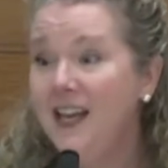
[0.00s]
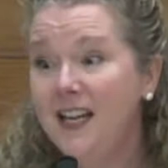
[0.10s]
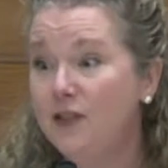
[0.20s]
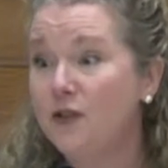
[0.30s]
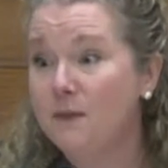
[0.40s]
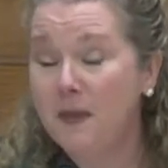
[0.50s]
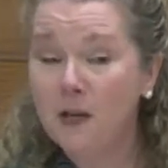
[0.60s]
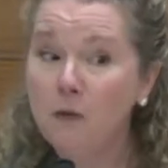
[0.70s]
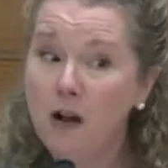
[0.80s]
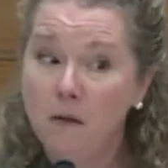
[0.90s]
either the big
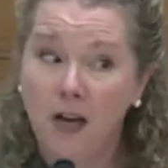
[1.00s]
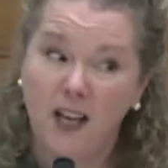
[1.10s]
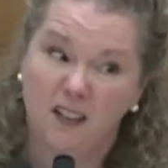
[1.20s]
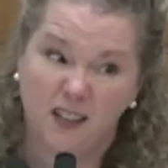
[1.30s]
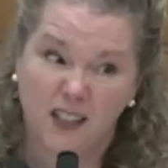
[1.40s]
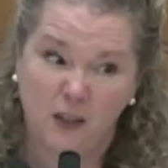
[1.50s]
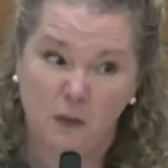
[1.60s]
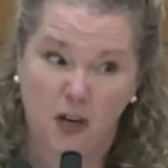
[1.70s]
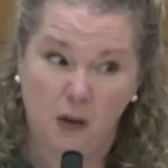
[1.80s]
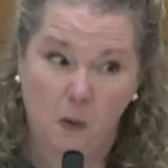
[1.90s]
wrong way or a little
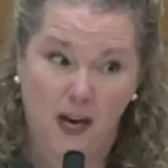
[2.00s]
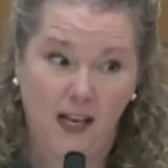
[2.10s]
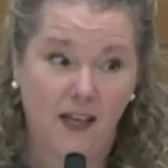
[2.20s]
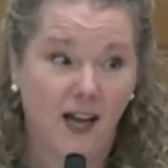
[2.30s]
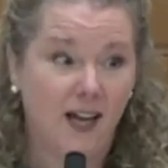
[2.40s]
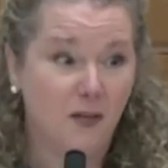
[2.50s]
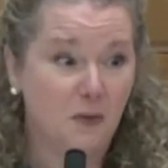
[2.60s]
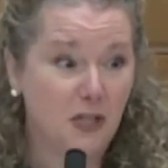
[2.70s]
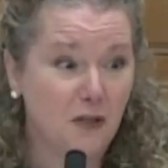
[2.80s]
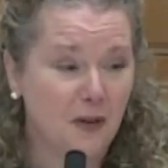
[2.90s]
wrong way, the kind we
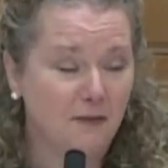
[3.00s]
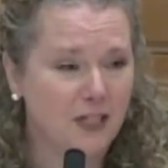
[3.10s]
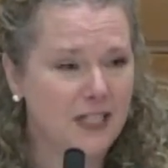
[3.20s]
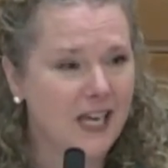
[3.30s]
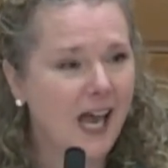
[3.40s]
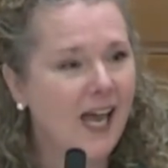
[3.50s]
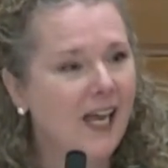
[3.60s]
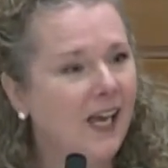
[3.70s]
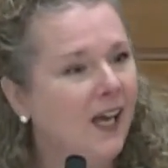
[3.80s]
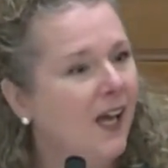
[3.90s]
do every day.